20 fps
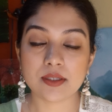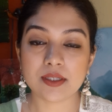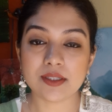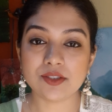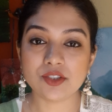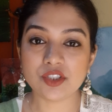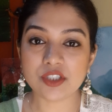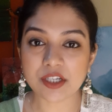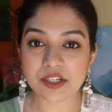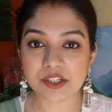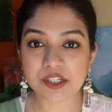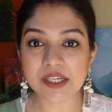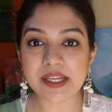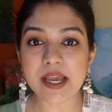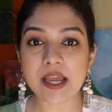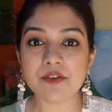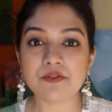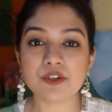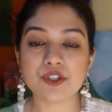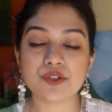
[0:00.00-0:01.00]
Generally,
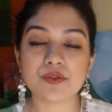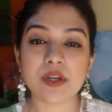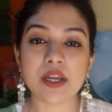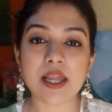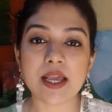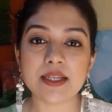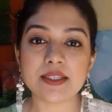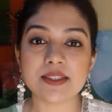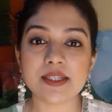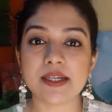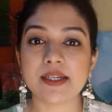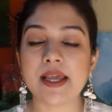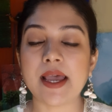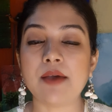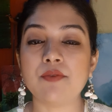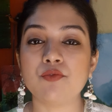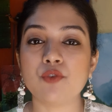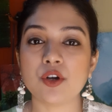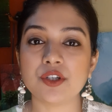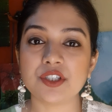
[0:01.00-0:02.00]
I visualize that I
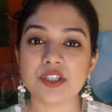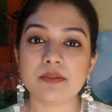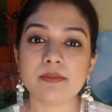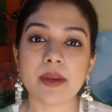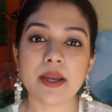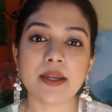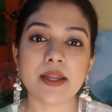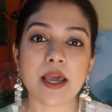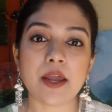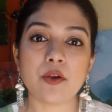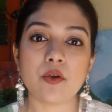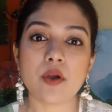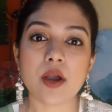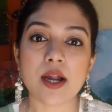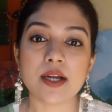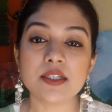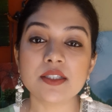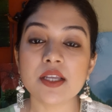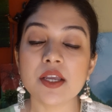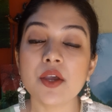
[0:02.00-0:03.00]
am washing my tarot
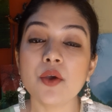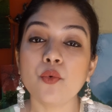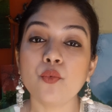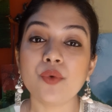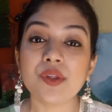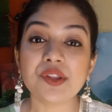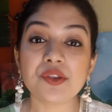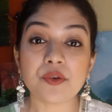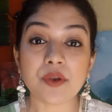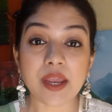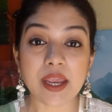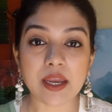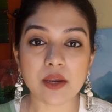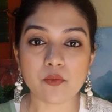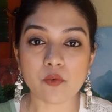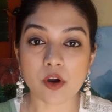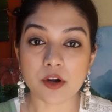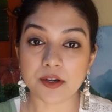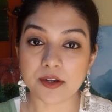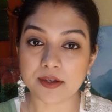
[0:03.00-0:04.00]
cards with
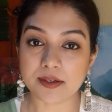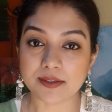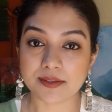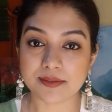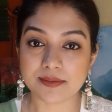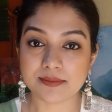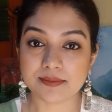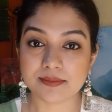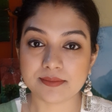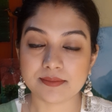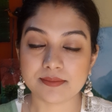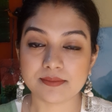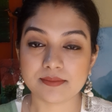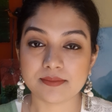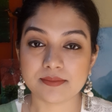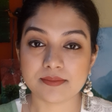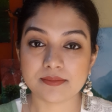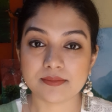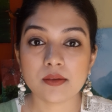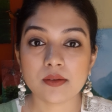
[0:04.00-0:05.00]
rainwater.
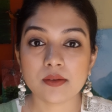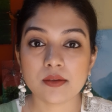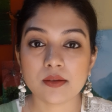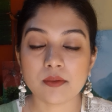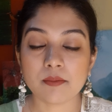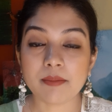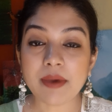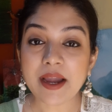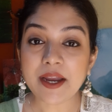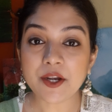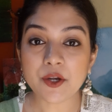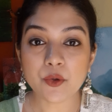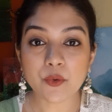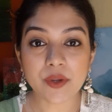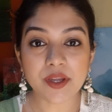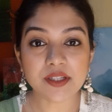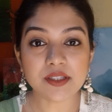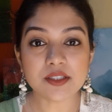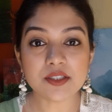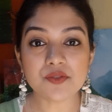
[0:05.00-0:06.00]
By
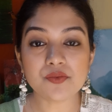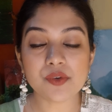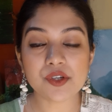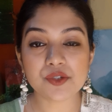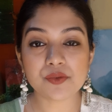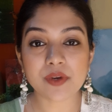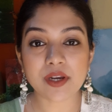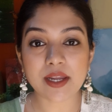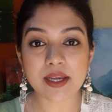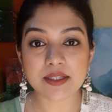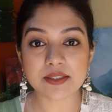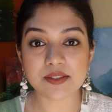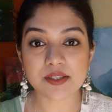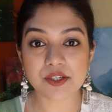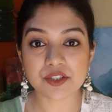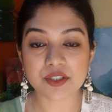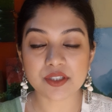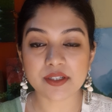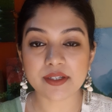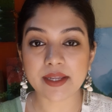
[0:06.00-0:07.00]
doing this
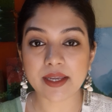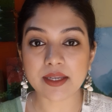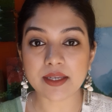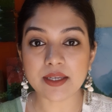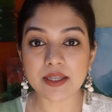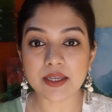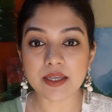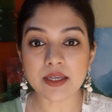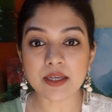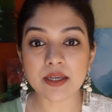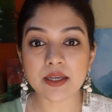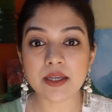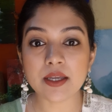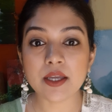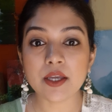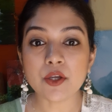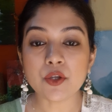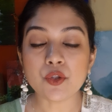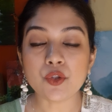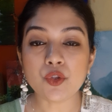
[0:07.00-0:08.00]
visualization technique,
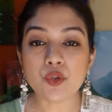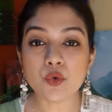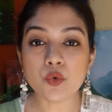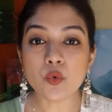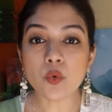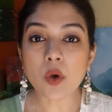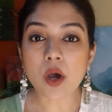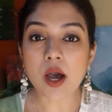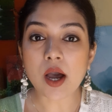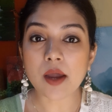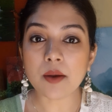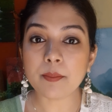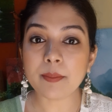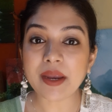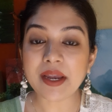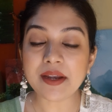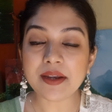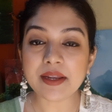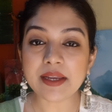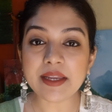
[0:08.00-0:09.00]
you are
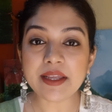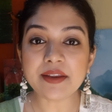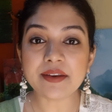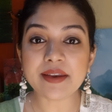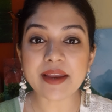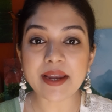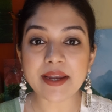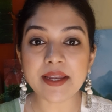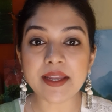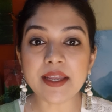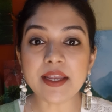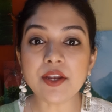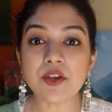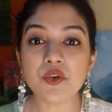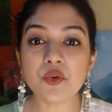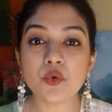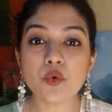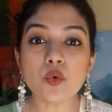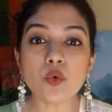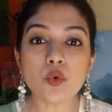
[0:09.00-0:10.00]
mentally ready
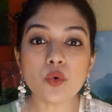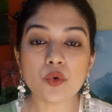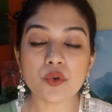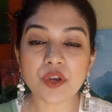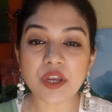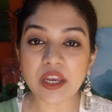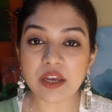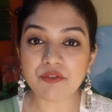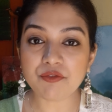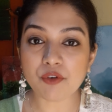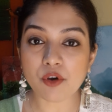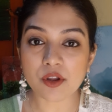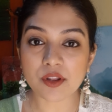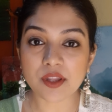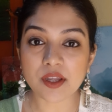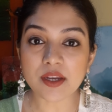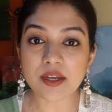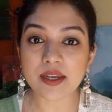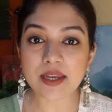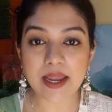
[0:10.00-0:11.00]
to read for
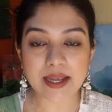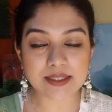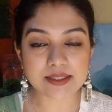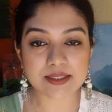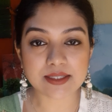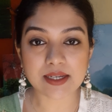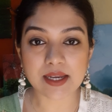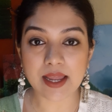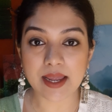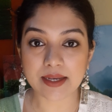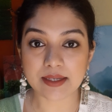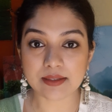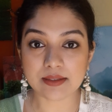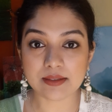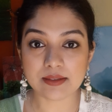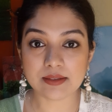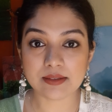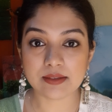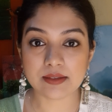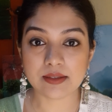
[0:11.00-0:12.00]
the next client
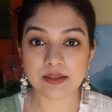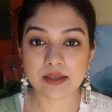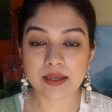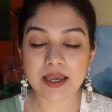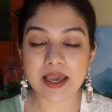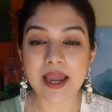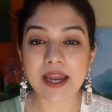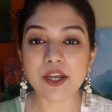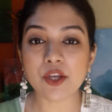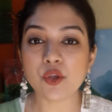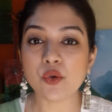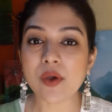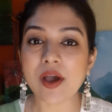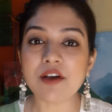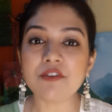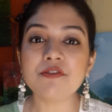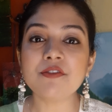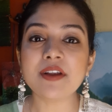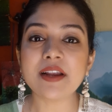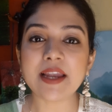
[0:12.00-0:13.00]
and you
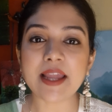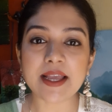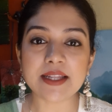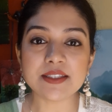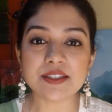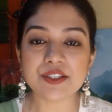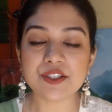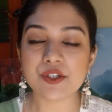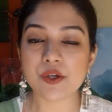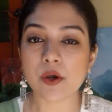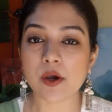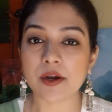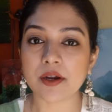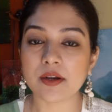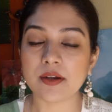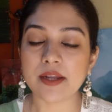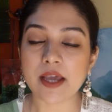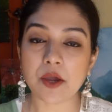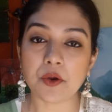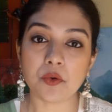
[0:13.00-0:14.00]
have cleansed your
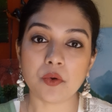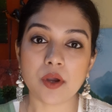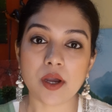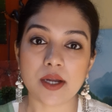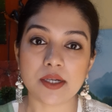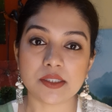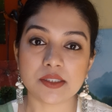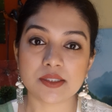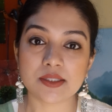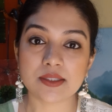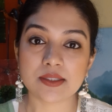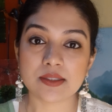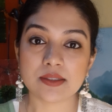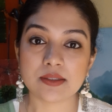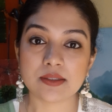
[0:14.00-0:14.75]
tarot cards.